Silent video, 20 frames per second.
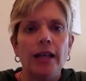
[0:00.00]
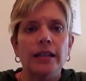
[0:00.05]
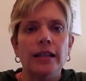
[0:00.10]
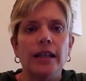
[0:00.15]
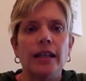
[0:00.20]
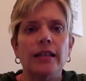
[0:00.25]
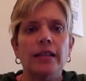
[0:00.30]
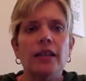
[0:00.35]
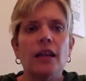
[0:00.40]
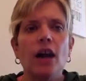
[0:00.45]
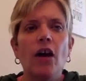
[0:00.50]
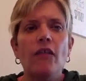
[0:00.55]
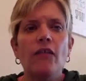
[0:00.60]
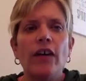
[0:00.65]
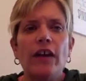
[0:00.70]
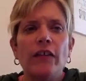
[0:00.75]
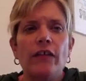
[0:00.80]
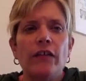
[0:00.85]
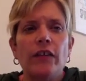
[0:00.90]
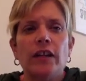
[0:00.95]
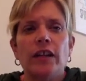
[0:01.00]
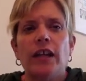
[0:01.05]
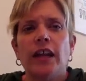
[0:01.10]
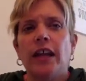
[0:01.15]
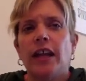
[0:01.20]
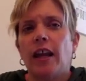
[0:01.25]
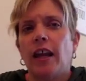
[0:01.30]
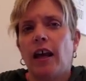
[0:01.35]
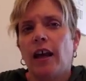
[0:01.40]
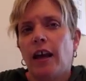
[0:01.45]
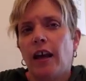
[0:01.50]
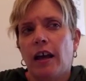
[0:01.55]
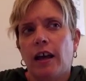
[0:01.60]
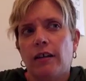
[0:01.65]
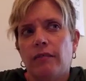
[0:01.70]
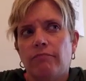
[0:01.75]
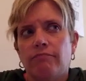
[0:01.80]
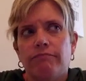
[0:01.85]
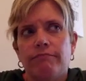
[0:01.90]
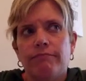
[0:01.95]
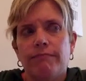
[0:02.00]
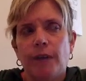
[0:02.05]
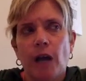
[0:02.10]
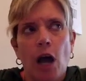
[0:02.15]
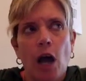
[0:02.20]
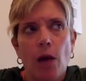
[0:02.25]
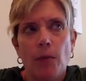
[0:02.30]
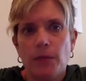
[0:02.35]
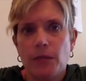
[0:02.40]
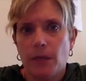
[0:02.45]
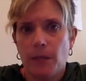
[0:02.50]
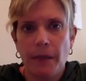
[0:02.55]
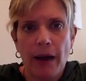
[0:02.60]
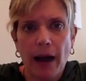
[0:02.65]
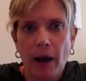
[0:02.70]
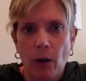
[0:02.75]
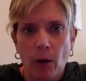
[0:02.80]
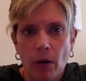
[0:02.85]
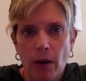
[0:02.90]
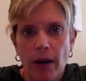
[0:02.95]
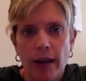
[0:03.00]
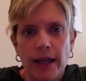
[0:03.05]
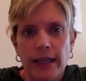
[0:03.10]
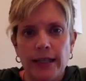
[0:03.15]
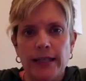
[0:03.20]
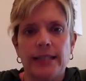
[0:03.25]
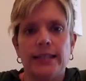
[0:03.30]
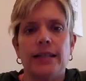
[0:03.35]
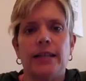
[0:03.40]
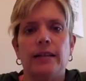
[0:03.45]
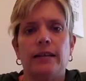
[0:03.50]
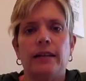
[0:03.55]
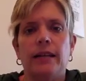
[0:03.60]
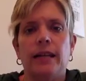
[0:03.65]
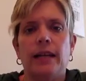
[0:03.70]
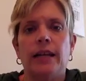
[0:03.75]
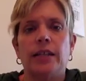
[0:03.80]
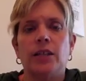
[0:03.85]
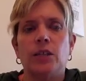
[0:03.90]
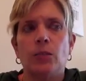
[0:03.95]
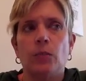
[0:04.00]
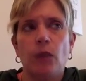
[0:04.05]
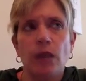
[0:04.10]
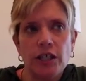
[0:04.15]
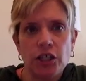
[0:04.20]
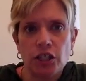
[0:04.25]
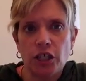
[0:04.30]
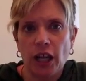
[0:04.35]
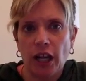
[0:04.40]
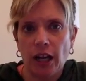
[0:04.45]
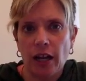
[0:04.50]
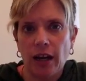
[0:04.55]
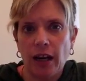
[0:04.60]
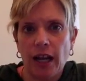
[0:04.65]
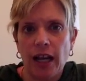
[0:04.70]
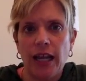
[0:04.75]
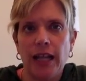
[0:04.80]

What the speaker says: Like love, I feel like comes about. It's an expression.